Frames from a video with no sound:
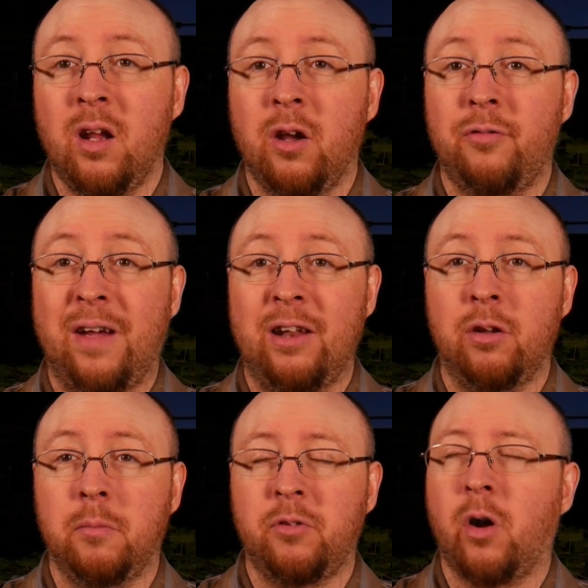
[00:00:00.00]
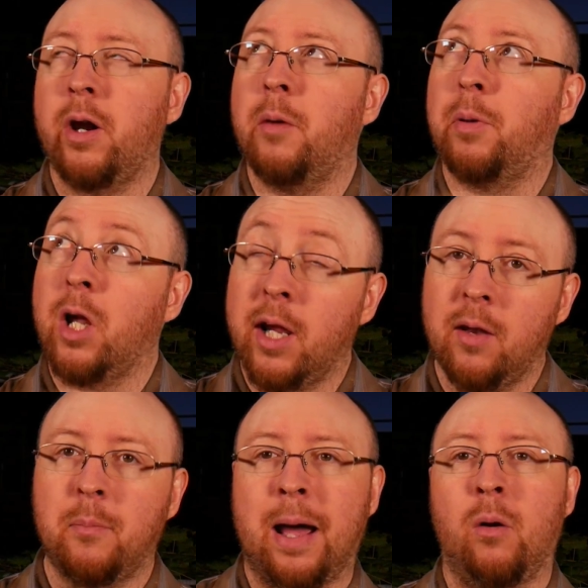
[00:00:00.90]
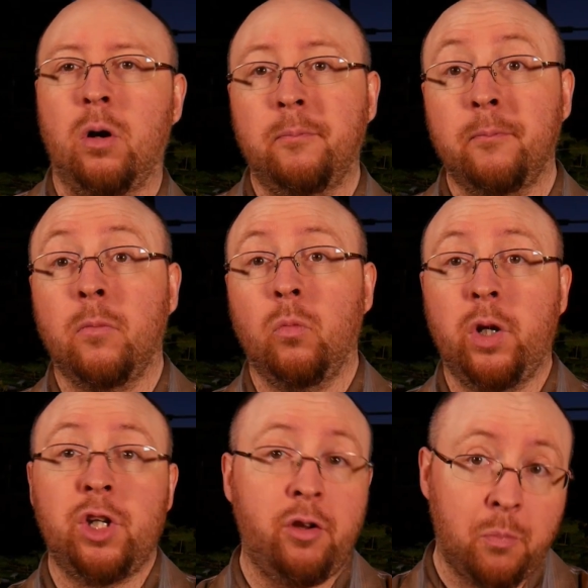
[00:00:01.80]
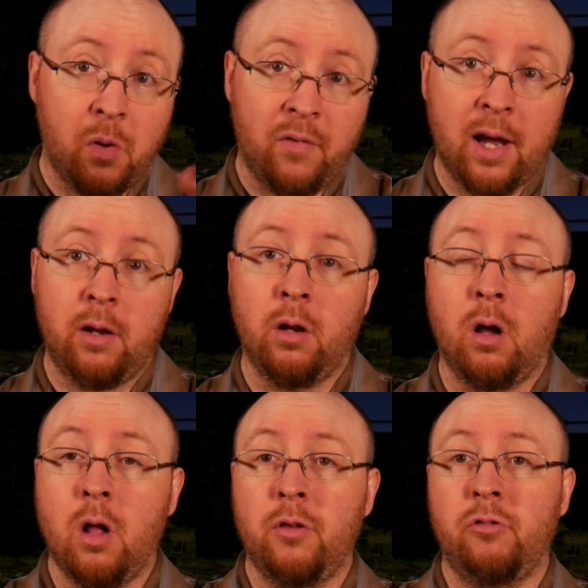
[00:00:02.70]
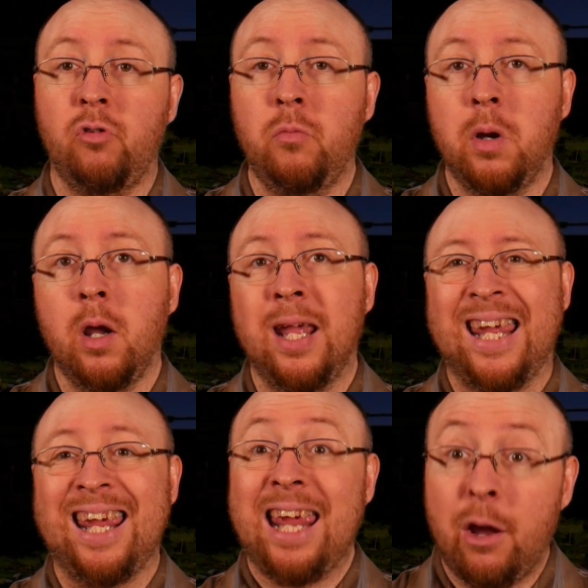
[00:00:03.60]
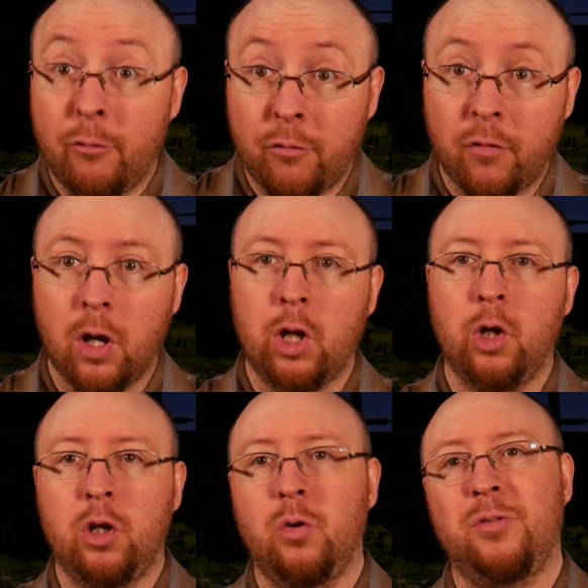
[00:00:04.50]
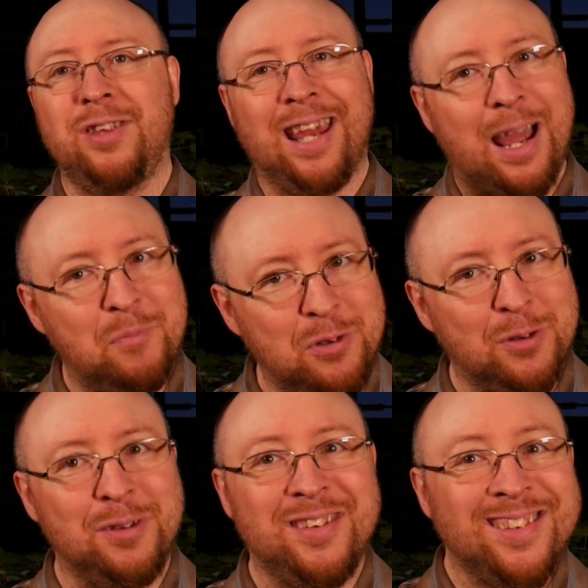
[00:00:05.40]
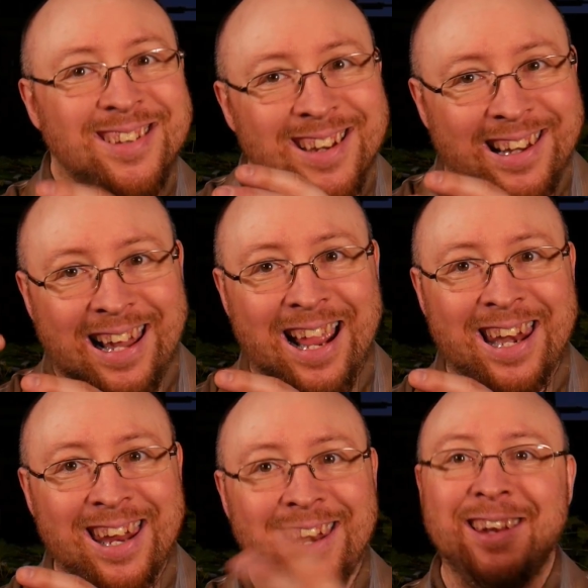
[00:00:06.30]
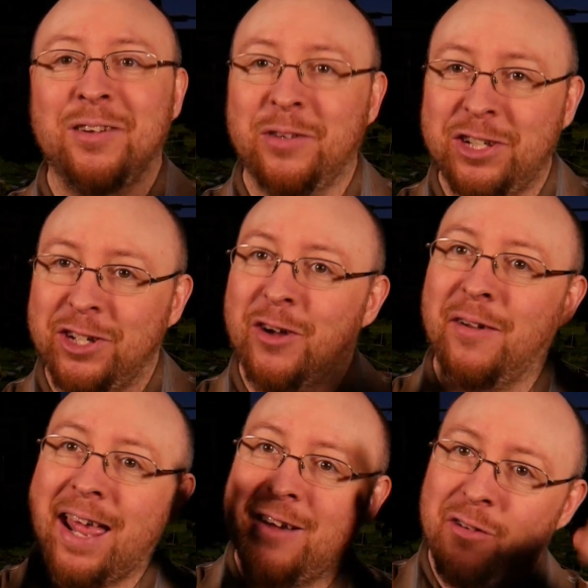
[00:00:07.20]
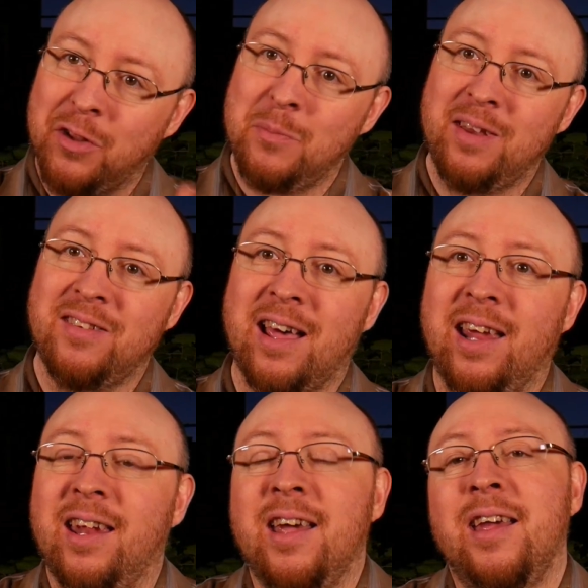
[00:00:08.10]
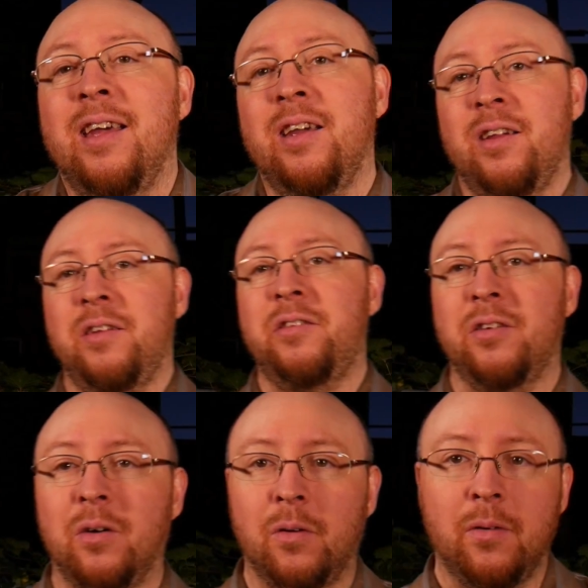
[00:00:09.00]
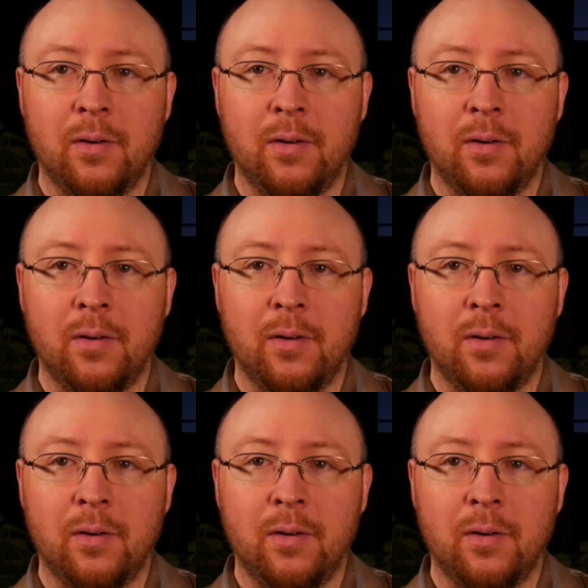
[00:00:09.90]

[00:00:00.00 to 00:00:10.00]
plug-in power, which is provided on the Zoom if you use the capsules line in, which you don't have on the mid-side. So